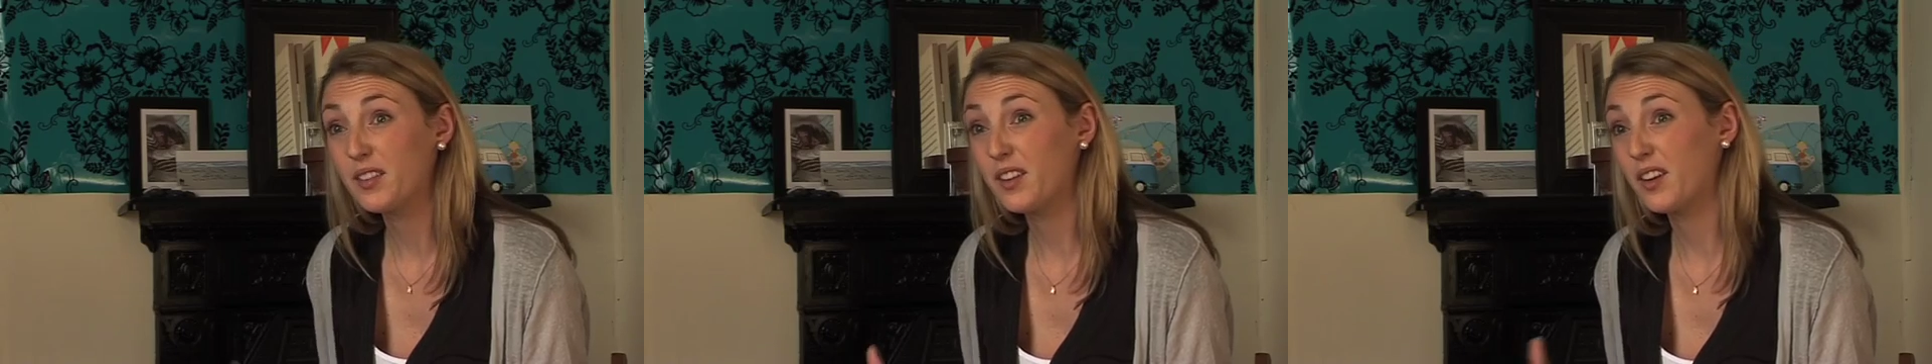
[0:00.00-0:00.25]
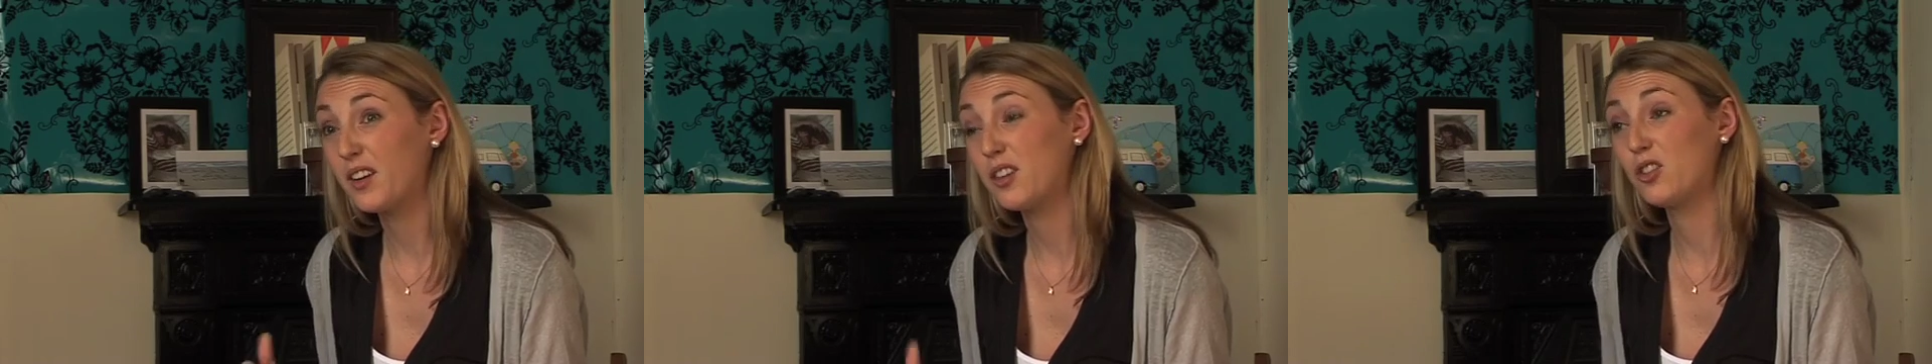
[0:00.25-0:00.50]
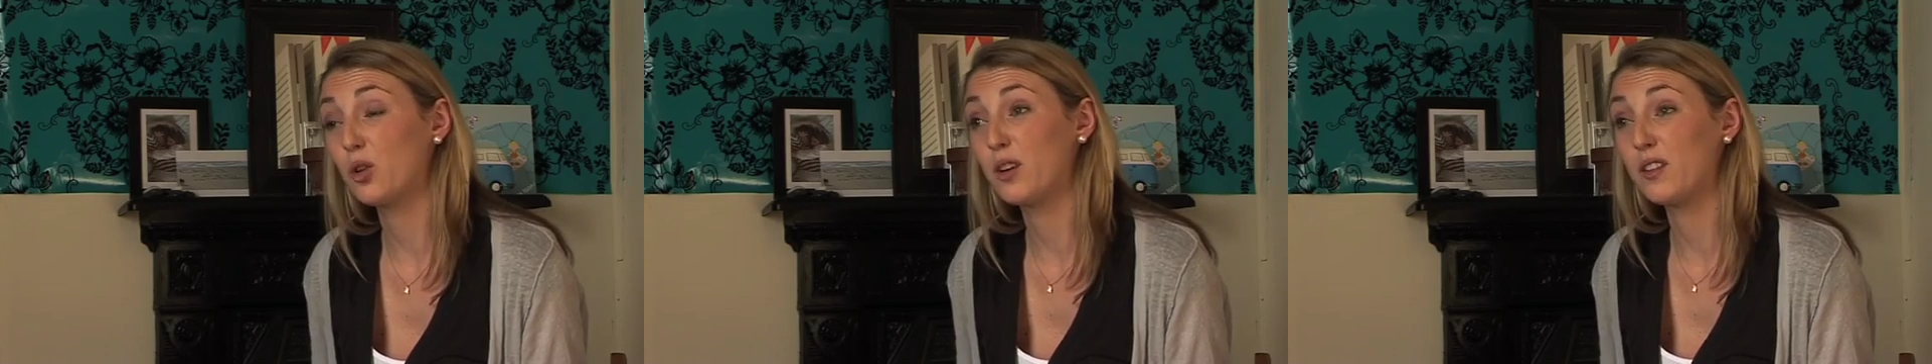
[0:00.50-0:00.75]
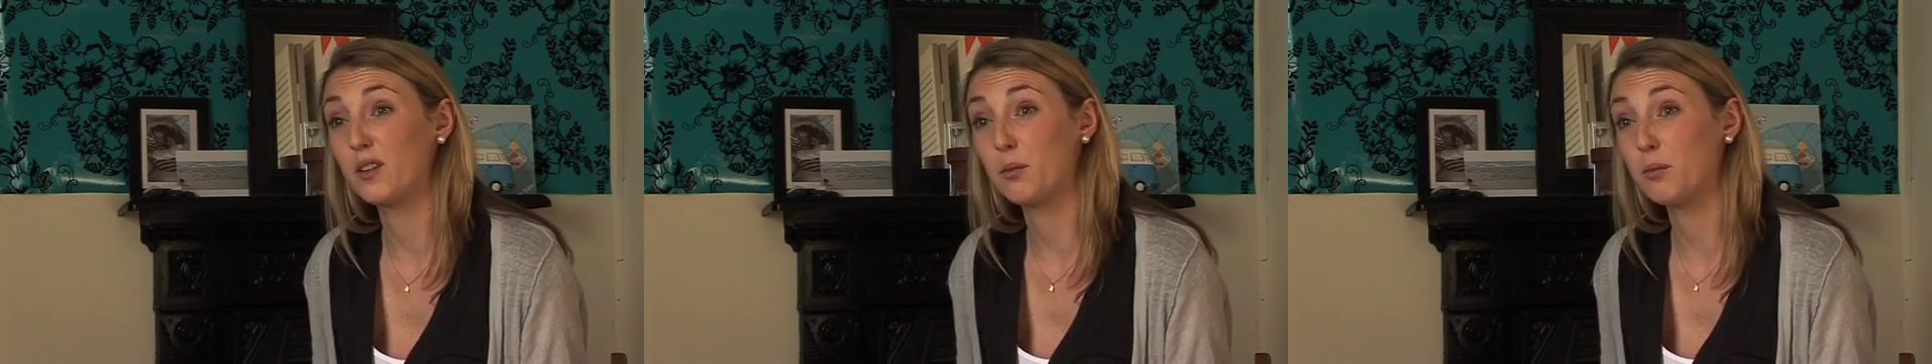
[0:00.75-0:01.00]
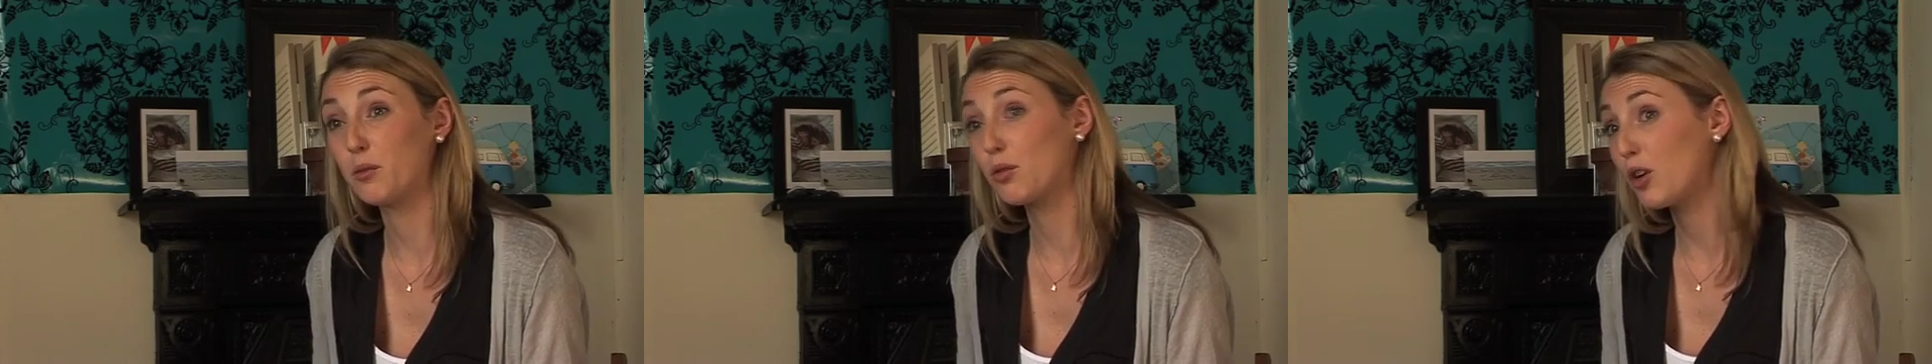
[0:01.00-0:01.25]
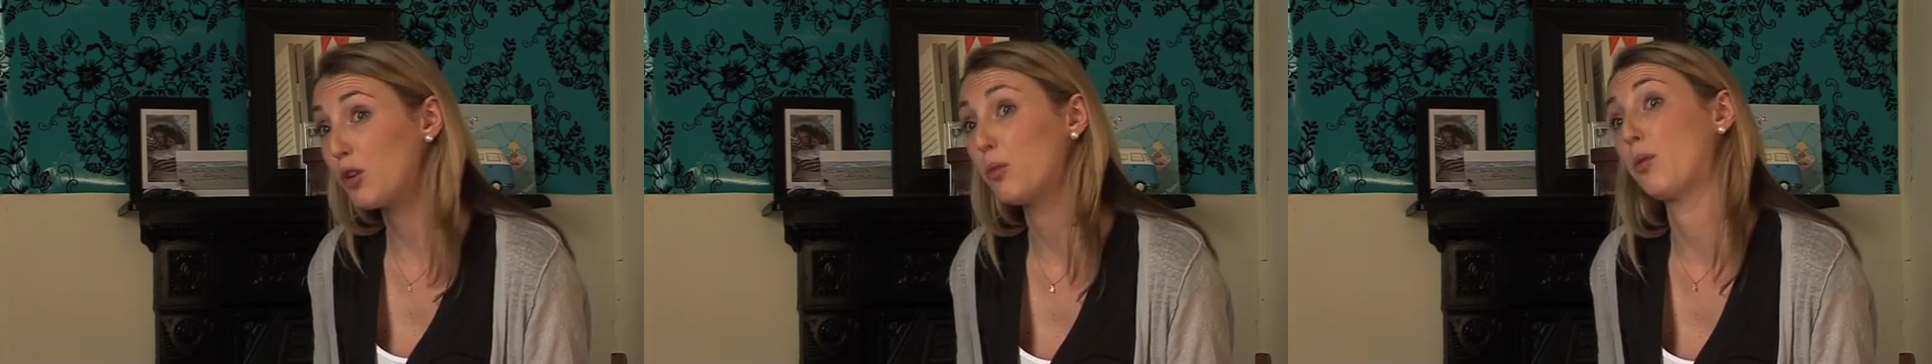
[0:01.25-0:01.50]
to join some
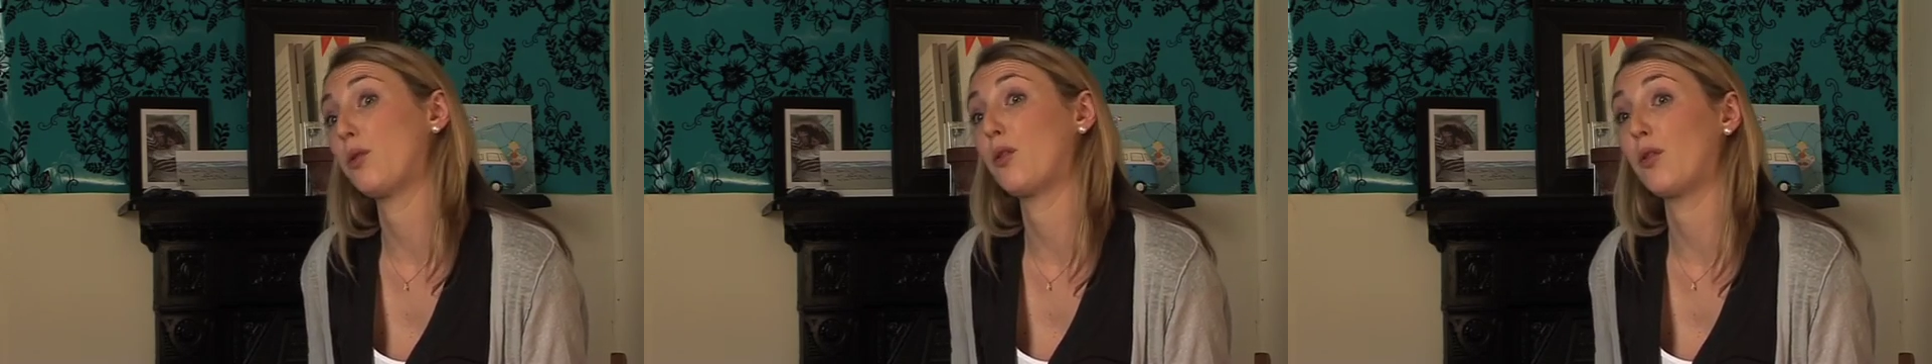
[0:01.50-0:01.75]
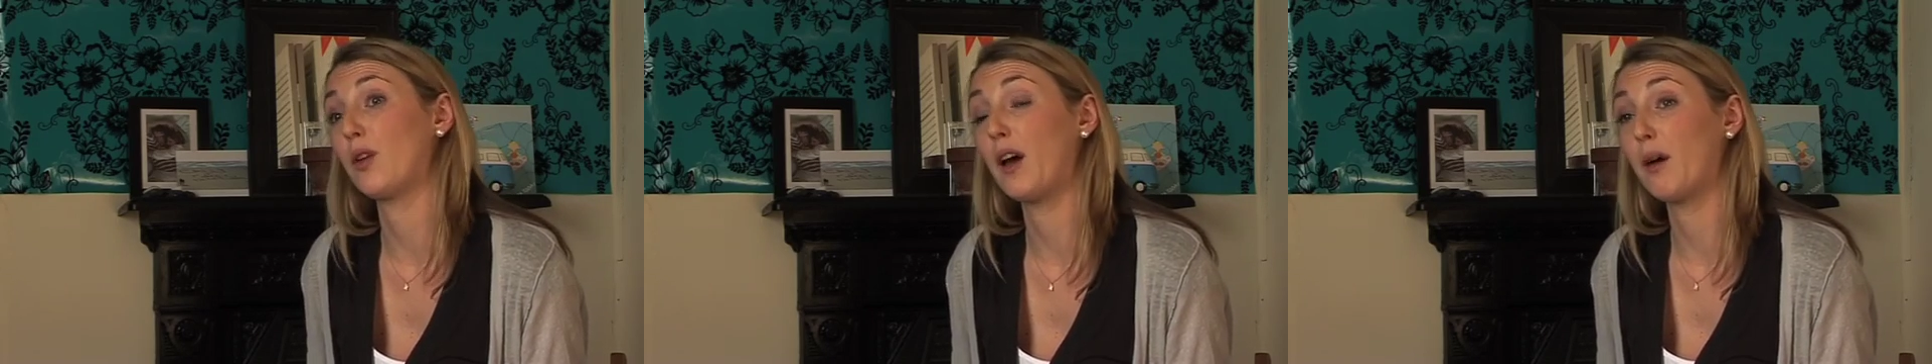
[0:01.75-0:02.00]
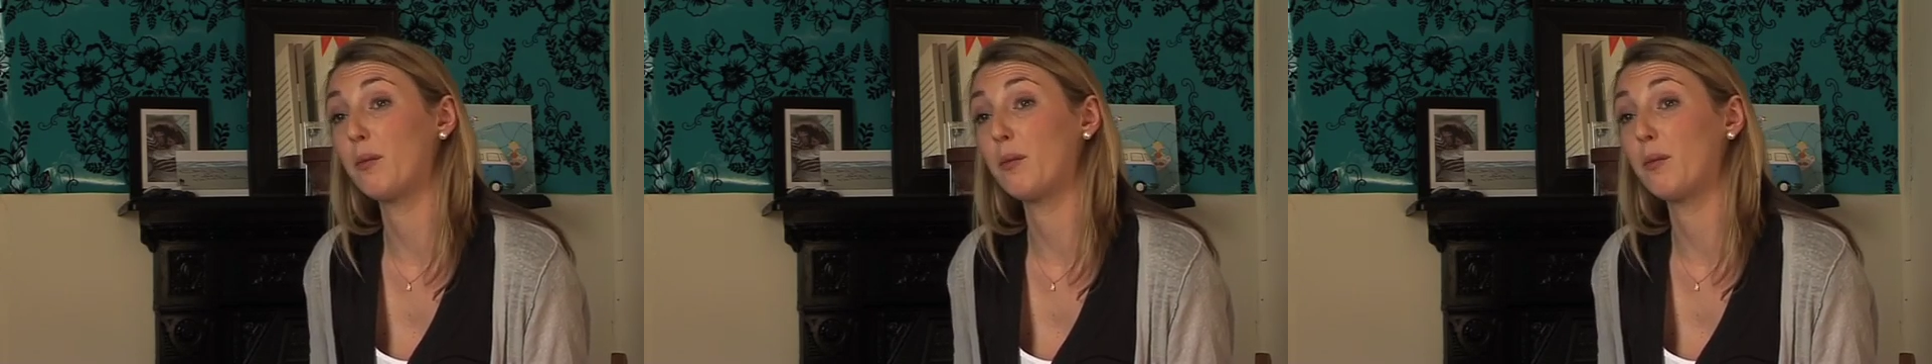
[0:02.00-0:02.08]
groups,